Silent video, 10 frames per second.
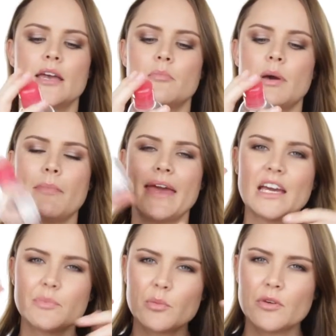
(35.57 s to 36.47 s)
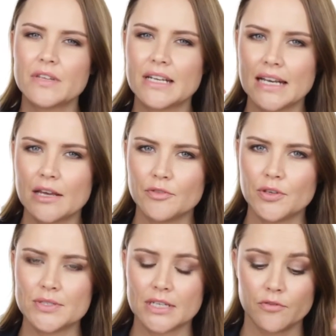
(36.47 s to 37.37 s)
My makeup remover that I love
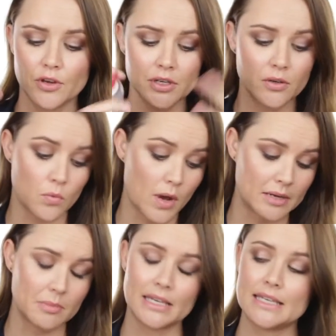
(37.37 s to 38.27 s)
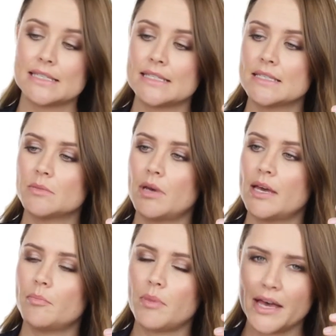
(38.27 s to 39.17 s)
using, I've only got one in my kit, is
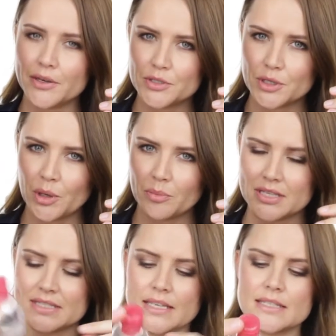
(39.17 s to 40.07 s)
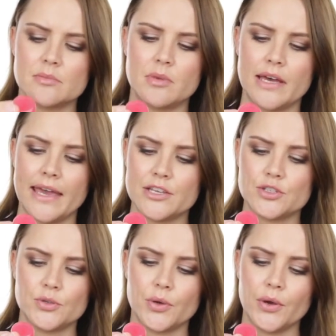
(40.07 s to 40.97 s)
my Bioderma Sensibye
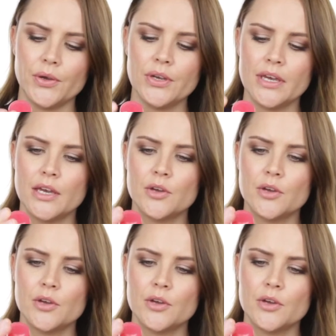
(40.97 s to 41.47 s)
H2O.